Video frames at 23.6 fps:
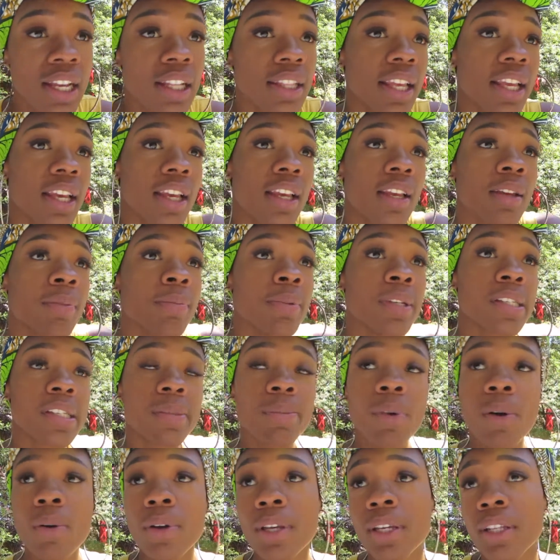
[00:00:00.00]
They be
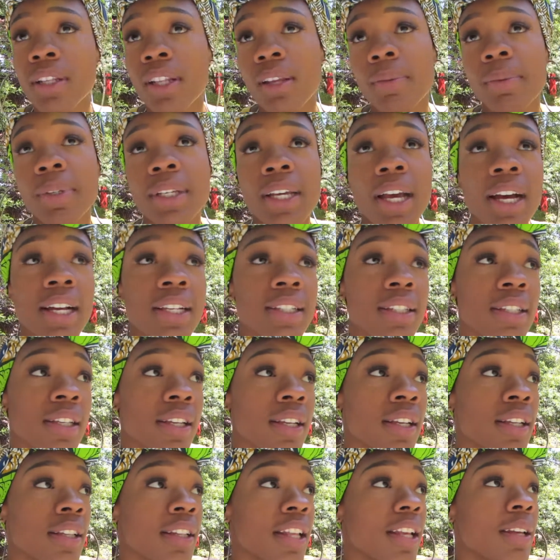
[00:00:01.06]
smoking, they be
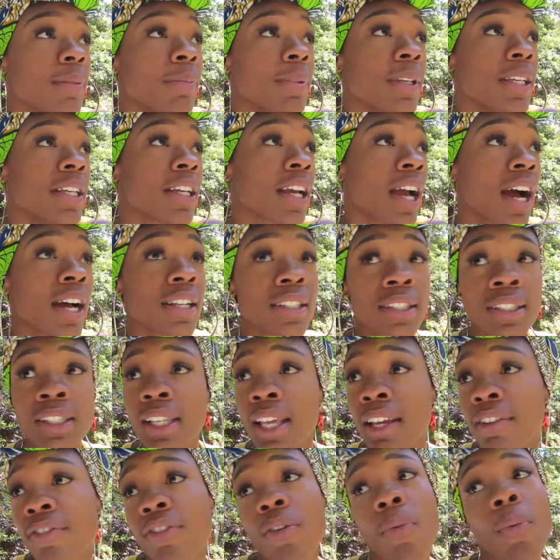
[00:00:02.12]
cussing, they be constantly
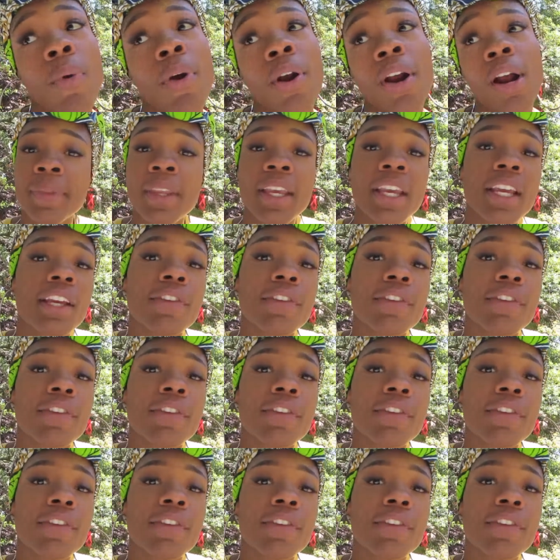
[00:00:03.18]
late for work.